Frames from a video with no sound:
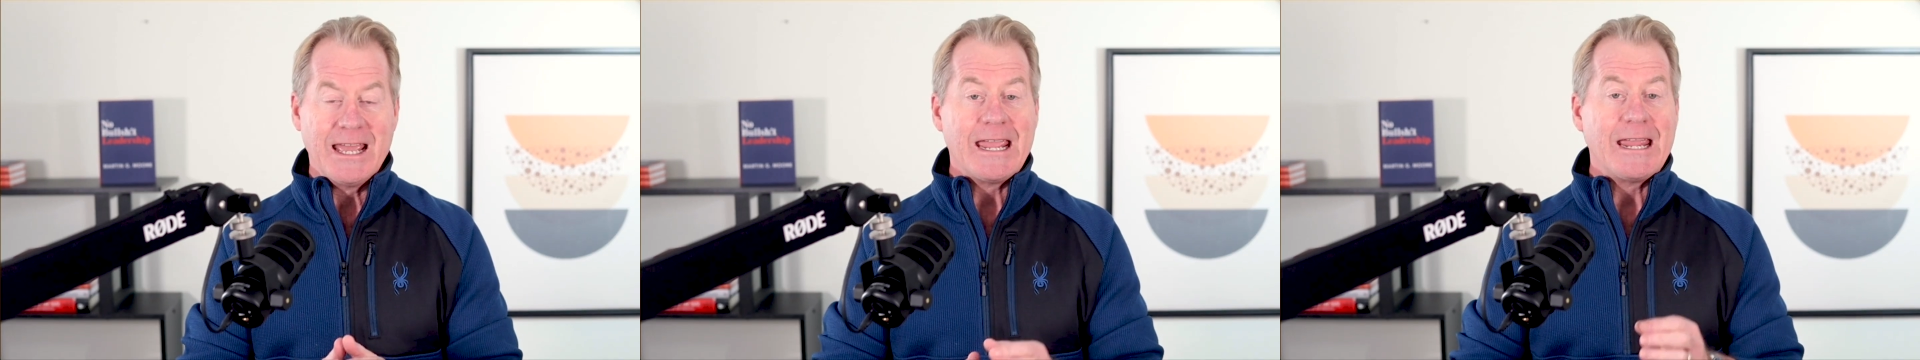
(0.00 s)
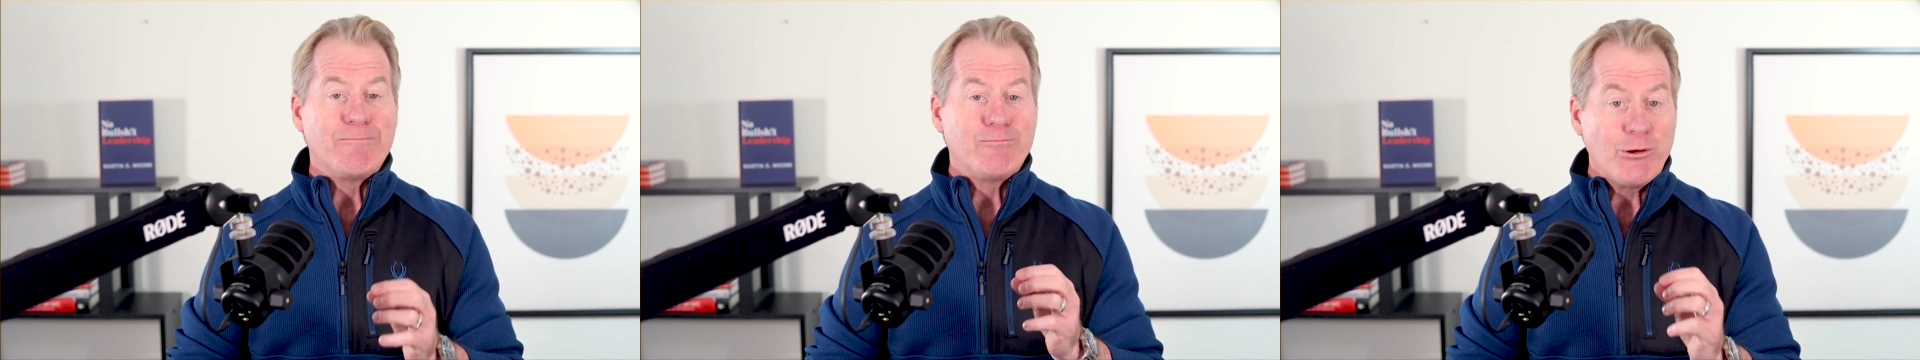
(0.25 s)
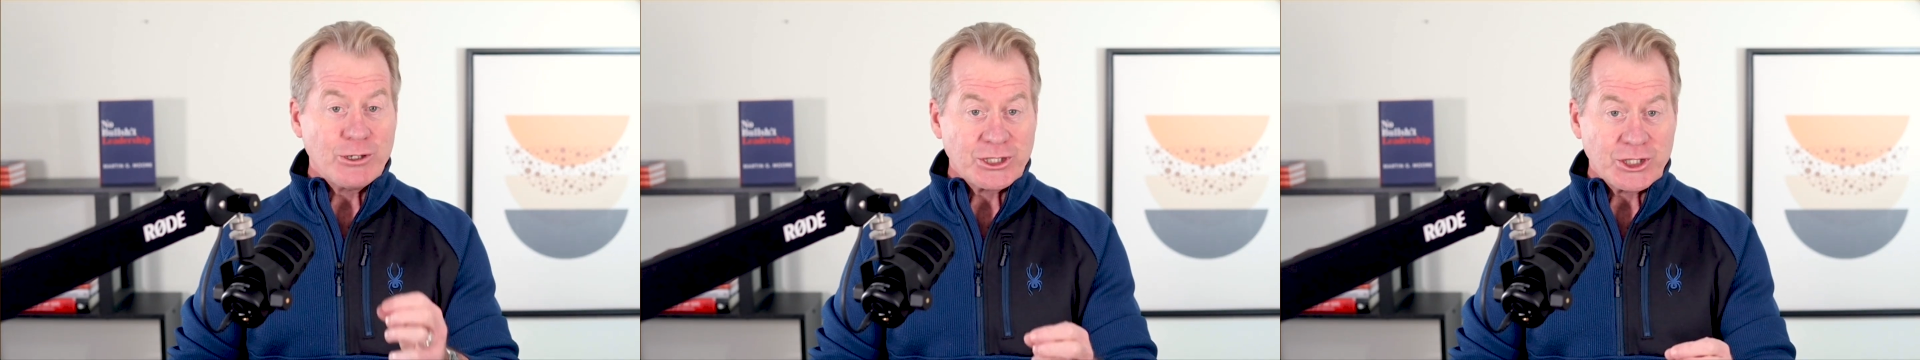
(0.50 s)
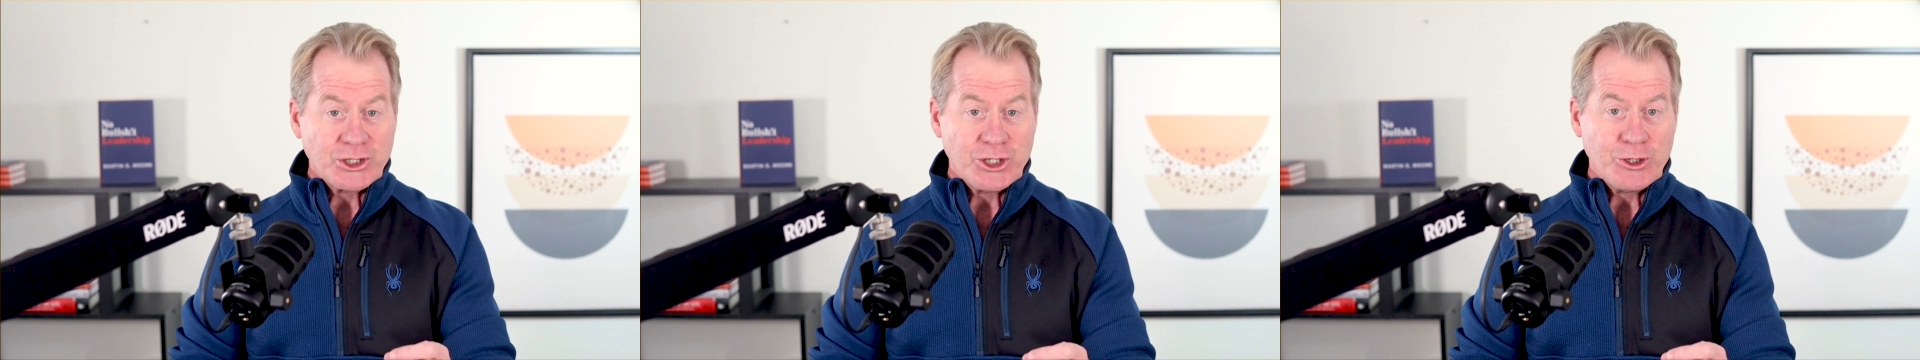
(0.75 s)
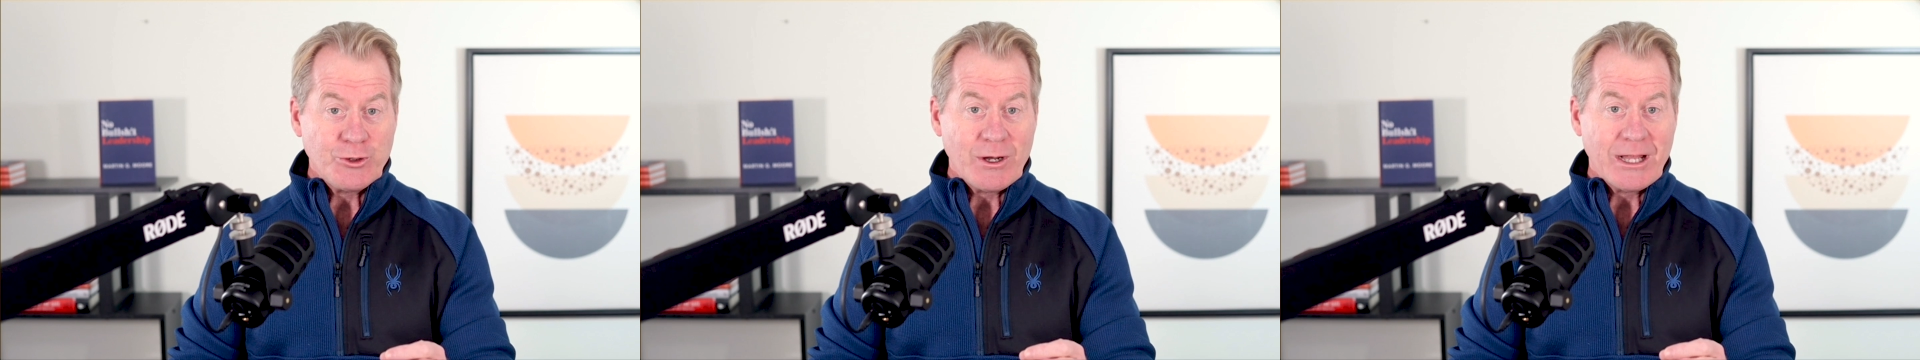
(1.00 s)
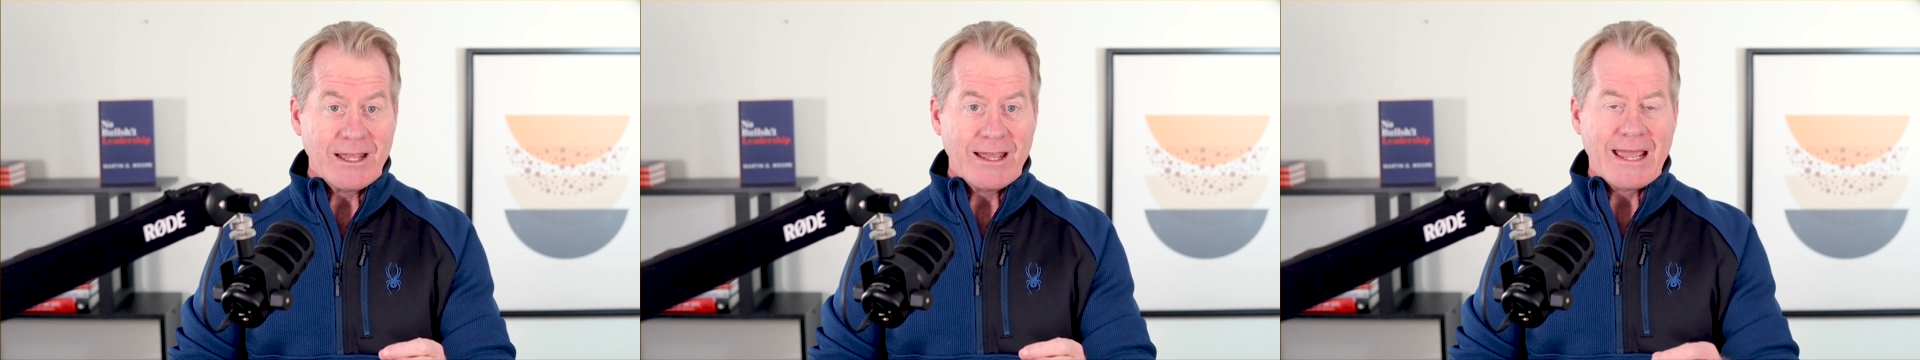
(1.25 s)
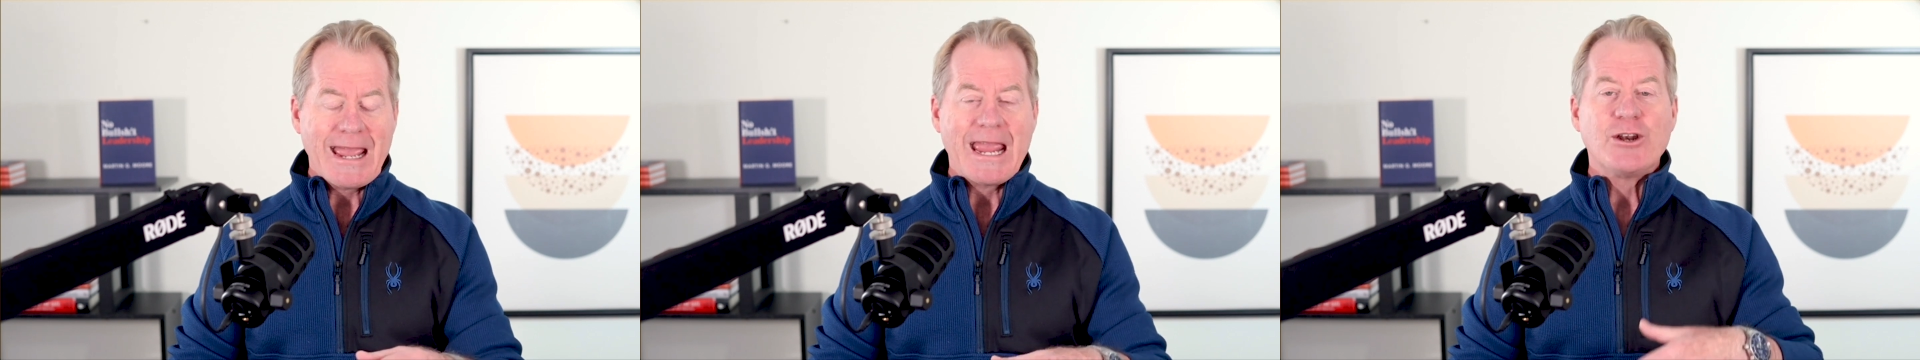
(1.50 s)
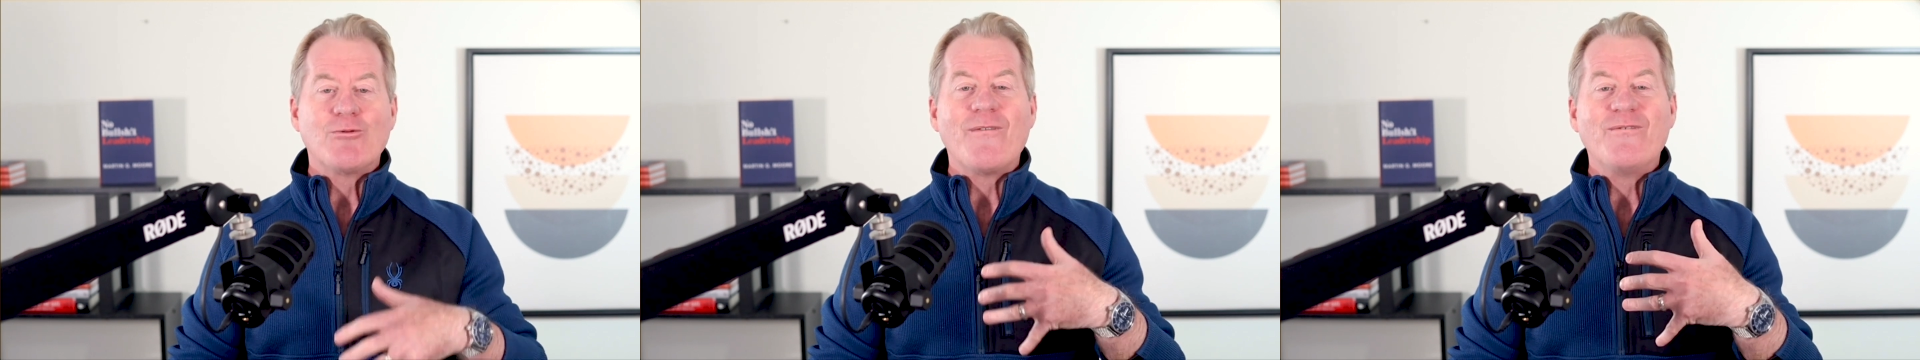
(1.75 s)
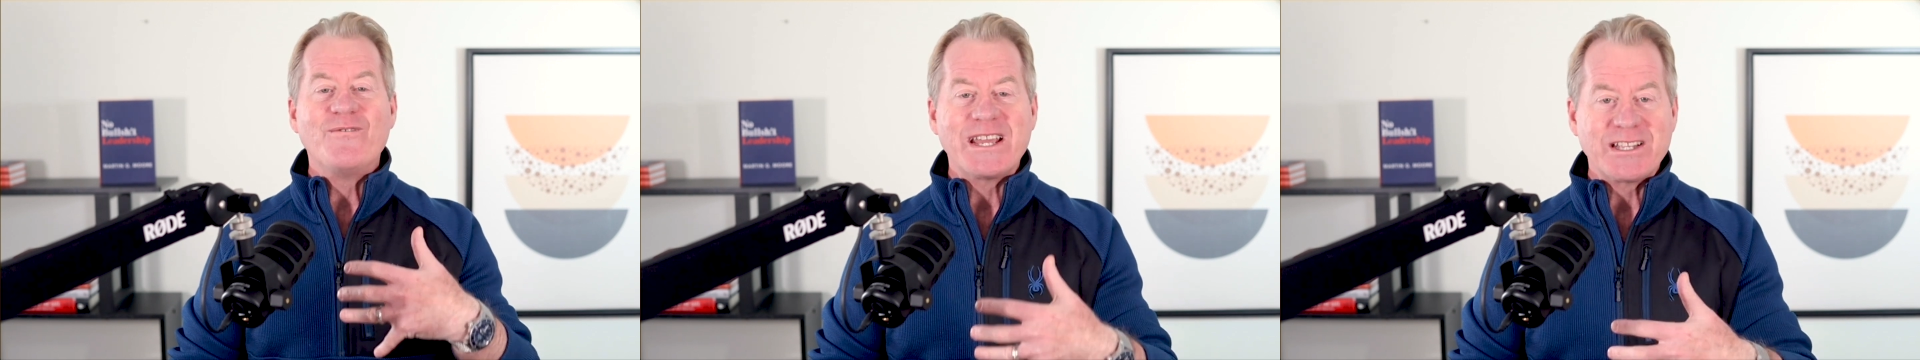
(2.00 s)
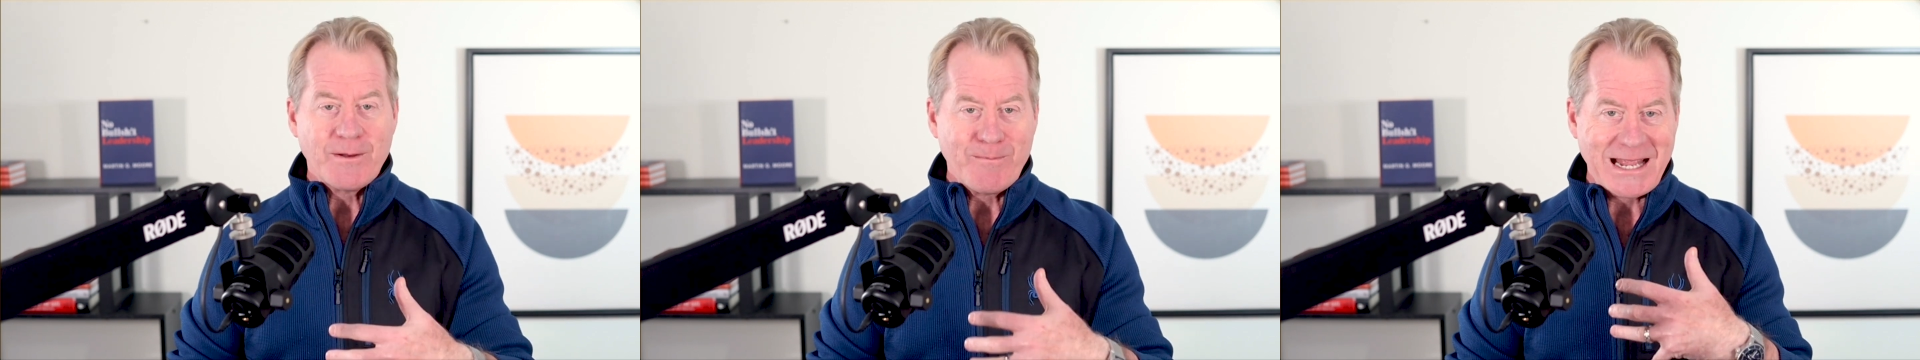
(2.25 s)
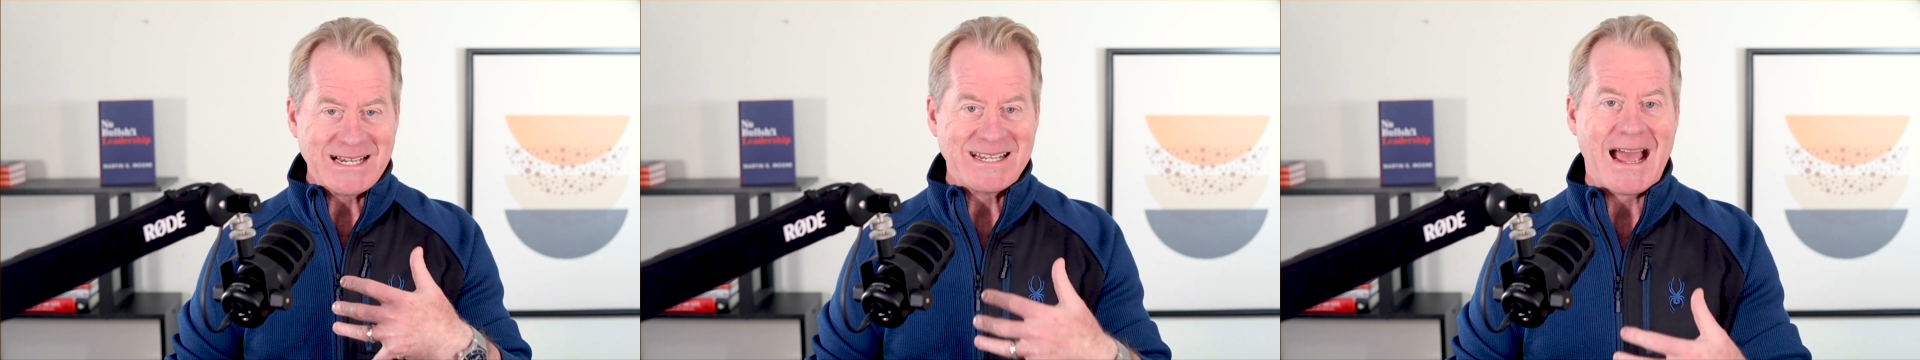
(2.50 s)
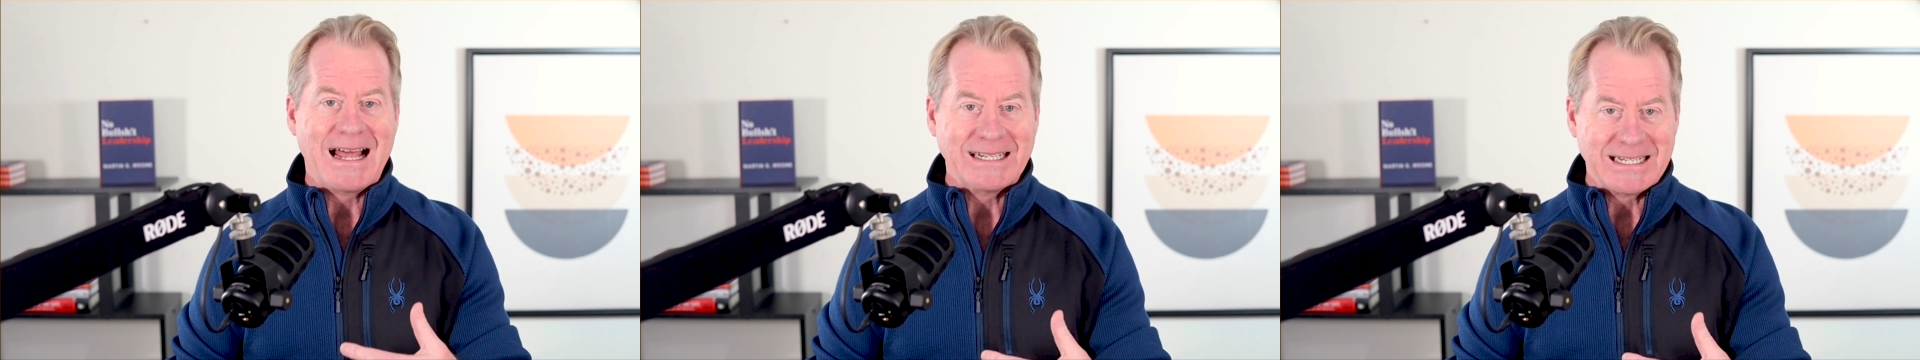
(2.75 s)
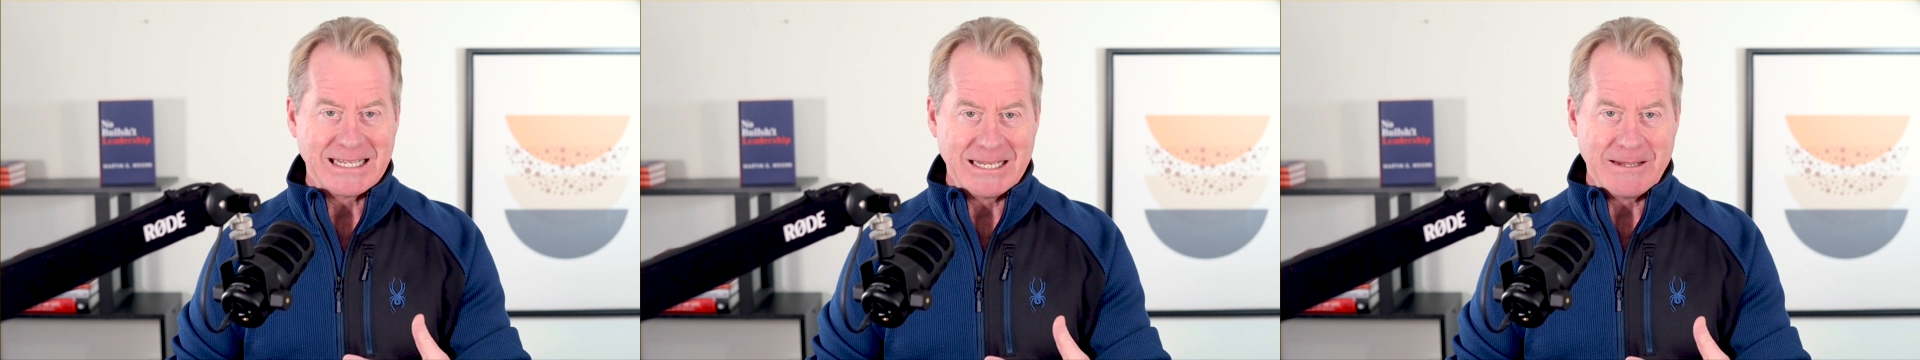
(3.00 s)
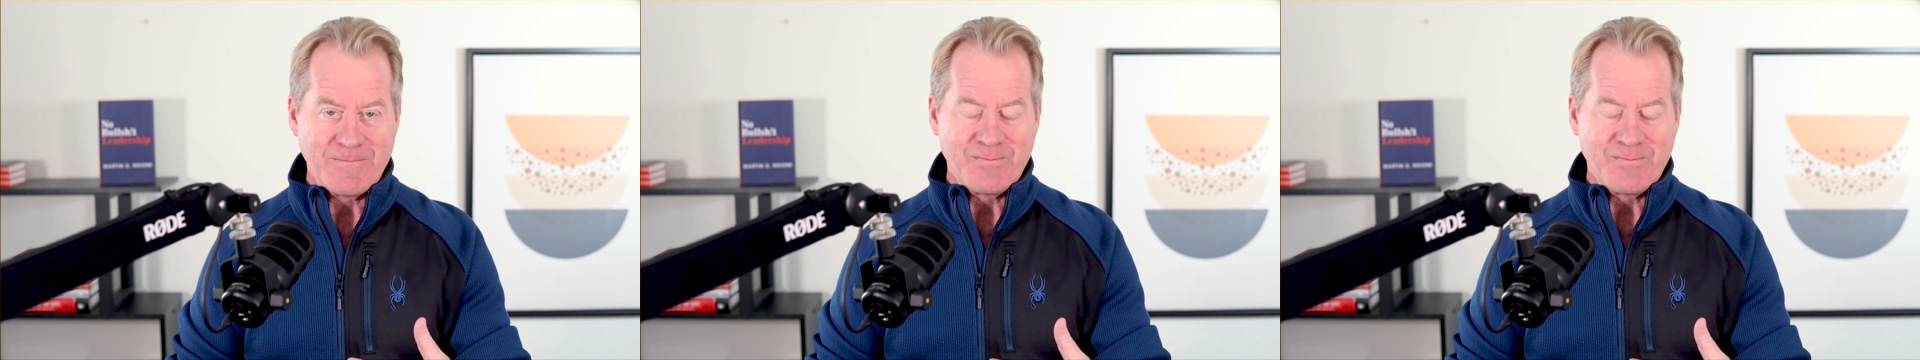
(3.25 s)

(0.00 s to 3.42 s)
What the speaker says: It pushes you into a victim mentality.